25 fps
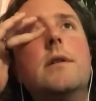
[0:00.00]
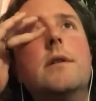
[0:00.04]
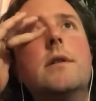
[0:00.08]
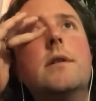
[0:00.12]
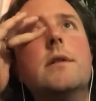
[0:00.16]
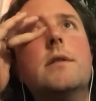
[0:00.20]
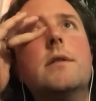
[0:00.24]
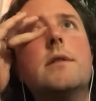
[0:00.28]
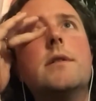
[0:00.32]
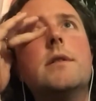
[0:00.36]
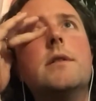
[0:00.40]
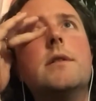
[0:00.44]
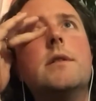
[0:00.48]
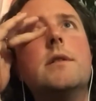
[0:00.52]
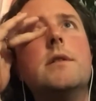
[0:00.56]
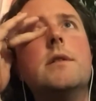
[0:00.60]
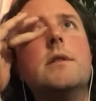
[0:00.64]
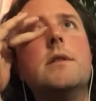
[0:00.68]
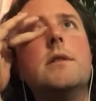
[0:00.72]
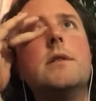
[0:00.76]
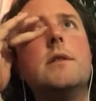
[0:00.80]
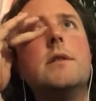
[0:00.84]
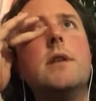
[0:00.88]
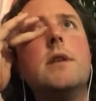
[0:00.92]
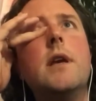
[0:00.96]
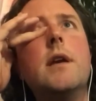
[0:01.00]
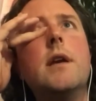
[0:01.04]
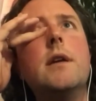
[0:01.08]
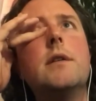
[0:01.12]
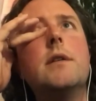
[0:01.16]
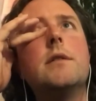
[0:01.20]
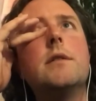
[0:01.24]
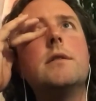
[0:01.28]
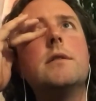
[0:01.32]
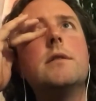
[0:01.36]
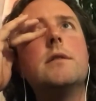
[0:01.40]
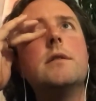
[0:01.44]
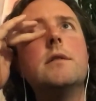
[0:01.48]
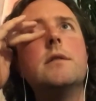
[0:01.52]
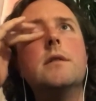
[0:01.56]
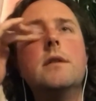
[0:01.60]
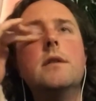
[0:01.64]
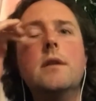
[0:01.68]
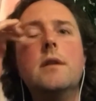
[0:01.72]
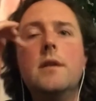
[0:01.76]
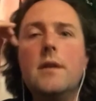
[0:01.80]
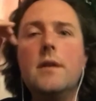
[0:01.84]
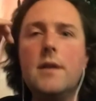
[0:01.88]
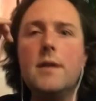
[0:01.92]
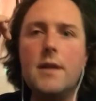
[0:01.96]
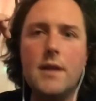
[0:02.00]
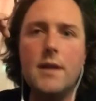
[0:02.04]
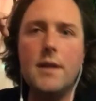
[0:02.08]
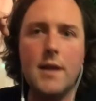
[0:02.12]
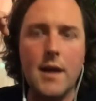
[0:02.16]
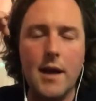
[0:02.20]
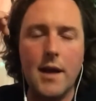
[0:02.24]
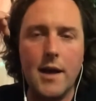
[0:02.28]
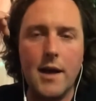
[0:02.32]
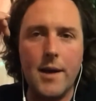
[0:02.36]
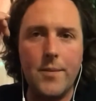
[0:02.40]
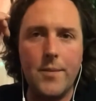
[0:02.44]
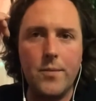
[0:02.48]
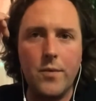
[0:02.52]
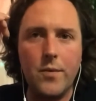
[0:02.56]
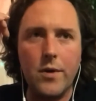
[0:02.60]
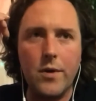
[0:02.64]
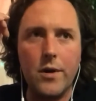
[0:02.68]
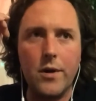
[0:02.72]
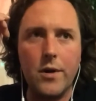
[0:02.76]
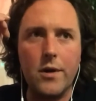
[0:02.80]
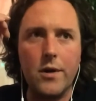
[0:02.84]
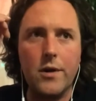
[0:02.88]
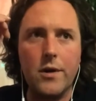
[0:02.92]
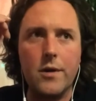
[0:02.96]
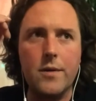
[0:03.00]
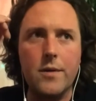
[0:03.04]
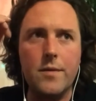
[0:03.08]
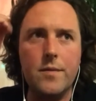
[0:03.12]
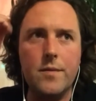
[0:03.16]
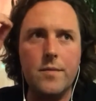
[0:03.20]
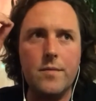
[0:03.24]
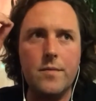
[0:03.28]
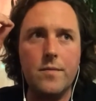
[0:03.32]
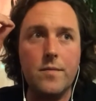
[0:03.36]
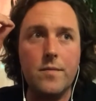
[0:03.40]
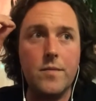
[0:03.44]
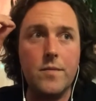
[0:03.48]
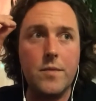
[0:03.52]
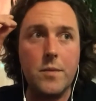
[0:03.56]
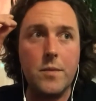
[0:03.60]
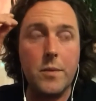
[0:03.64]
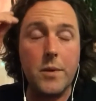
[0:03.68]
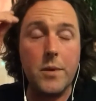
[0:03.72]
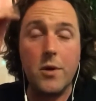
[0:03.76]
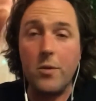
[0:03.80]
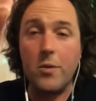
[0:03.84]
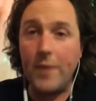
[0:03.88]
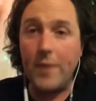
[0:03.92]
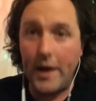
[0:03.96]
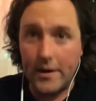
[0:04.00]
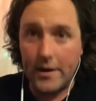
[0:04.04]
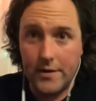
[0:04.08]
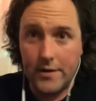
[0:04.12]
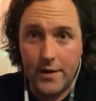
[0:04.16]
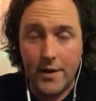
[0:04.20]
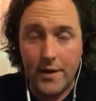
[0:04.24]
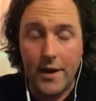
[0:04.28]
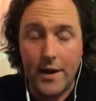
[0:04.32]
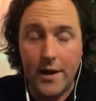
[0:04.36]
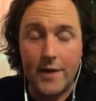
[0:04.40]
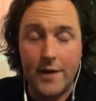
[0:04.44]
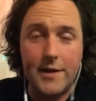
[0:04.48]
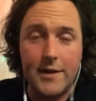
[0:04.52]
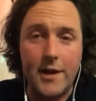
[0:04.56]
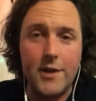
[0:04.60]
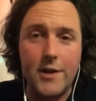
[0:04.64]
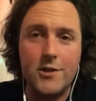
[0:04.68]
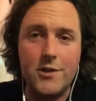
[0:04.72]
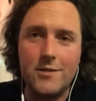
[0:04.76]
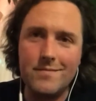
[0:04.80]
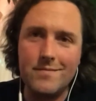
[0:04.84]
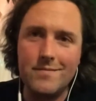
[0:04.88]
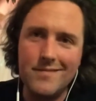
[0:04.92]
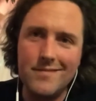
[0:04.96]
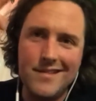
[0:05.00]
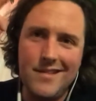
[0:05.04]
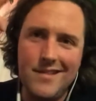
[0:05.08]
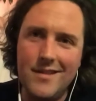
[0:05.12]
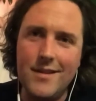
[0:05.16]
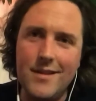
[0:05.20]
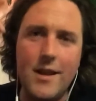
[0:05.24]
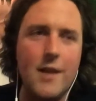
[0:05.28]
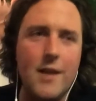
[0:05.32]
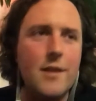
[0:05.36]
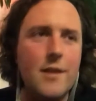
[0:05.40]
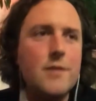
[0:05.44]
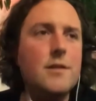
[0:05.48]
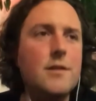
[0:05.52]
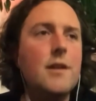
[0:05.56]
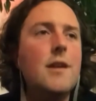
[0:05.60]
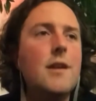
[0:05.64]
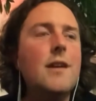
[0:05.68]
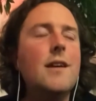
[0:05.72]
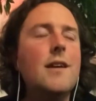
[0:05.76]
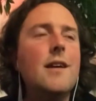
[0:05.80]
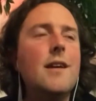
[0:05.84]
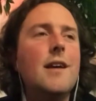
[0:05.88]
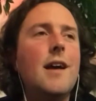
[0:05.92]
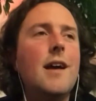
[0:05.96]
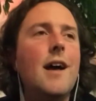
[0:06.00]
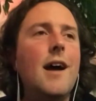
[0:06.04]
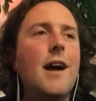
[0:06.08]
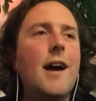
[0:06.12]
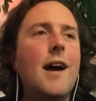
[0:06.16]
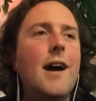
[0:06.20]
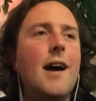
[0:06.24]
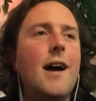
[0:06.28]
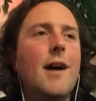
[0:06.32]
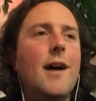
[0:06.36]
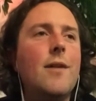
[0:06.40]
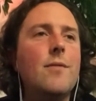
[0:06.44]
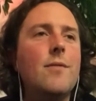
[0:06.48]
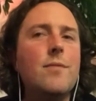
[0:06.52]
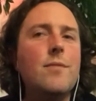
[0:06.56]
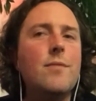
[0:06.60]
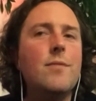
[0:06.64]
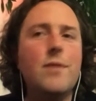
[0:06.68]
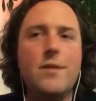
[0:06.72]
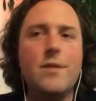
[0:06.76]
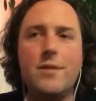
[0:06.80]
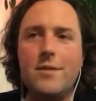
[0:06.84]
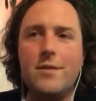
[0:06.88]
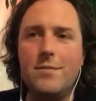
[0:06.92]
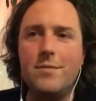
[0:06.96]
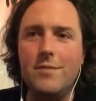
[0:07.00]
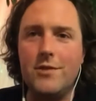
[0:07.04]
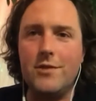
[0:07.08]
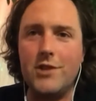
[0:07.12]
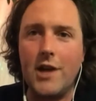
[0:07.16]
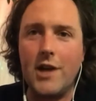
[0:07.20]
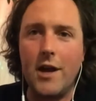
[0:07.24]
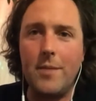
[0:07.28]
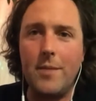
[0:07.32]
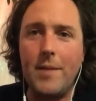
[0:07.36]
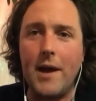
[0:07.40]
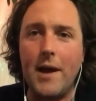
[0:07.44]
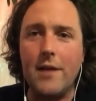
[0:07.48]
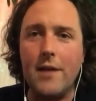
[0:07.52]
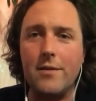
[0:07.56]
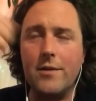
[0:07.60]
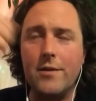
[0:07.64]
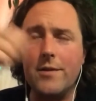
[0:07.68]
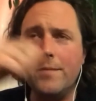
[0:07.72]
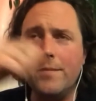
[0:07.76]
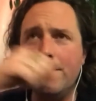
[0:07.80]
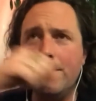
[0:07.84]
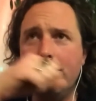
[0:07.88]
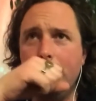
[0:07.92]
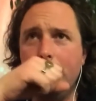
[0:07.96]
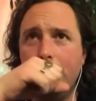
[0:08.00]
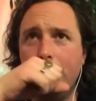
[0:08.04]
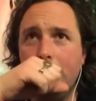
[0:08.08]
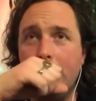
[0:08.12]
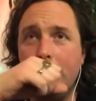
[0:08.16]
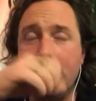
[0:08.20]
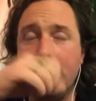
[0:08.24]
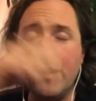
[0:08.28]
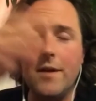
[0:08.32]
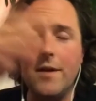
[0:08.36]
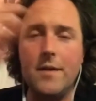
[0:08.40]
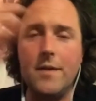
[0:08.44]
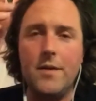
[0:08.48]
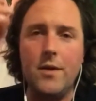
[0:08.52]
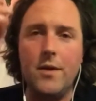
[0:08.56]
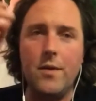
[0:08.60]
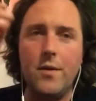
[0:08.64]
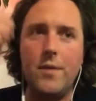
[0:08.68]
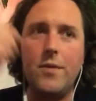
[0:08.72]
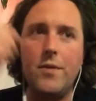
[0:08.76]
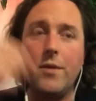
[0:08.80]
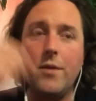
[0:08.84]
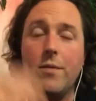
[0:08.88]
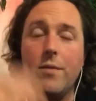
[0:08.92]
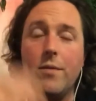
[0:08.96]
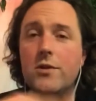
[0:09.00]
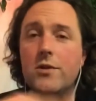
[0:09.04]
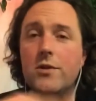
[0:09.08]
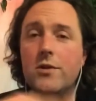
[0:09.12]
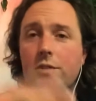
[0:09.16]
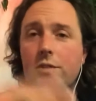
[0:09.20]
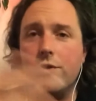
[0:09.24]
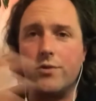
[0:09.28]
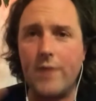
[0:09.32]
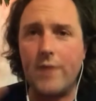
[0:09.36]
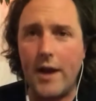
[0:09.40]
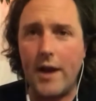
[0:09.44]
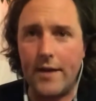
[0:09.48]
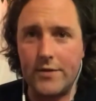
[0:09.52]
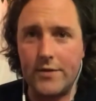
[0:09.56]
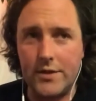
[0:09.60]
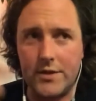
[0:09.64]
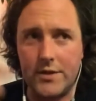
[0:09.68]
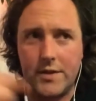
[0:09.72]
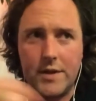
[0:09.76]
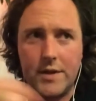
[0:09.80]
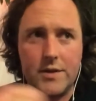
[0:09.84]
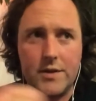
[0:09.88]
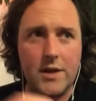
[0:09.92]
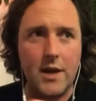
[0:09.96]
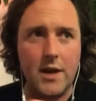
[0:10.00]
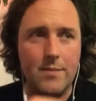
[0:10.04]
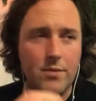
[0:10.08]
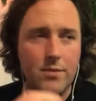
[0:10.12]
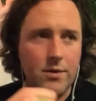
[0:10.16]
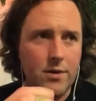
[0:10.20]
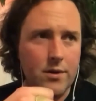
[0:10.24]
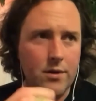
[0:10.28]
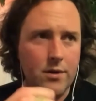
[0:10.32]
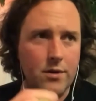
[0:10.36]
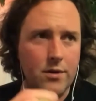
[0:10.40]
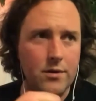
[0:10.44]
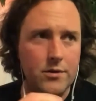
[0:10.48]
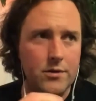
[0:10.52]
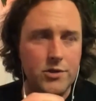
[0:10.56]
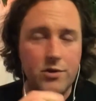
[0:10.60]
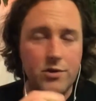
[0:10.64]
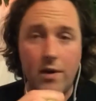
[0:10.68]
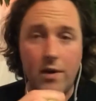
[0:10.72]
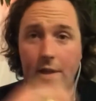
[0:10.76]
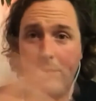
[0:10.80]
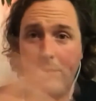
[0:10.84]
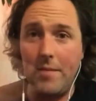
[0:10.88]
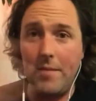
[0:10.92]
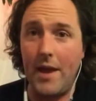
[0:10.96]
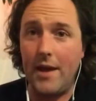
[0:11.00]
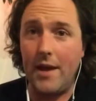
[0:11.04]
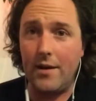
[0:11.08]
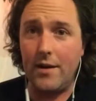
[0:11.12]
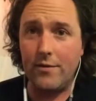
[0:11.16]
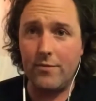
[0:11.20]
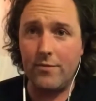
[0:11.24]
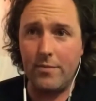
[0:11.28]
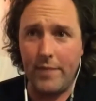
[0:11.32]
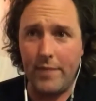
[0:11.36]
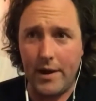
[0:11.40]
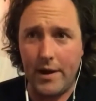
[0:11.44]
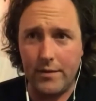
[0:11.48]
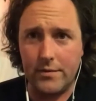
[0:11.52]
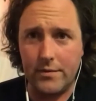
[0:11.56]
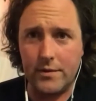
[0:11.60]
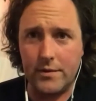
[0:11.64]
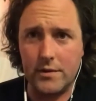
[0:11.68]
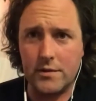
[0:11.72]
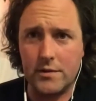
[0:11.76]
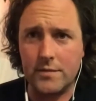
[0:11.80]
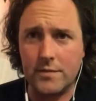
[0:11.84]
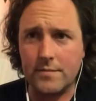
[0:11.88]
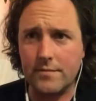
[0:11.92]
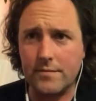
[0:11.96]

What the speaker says: 6, where we go back to the Ice Age 90s, with Jaya Ballard, she the original draft, she's talking about her drawing mana from mountains,